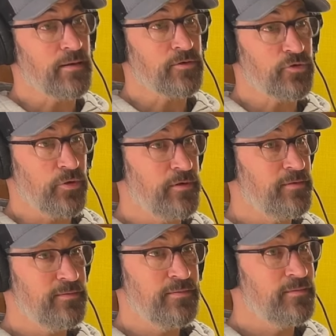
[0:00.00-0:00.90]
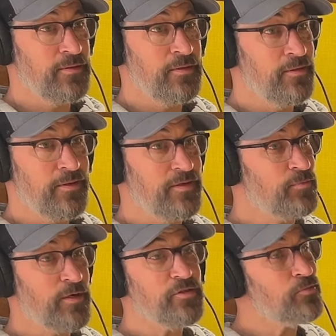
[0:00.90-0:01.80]
in control as
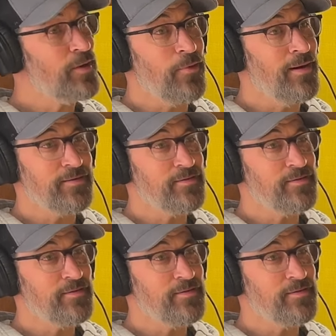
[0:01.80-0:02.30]
much as we want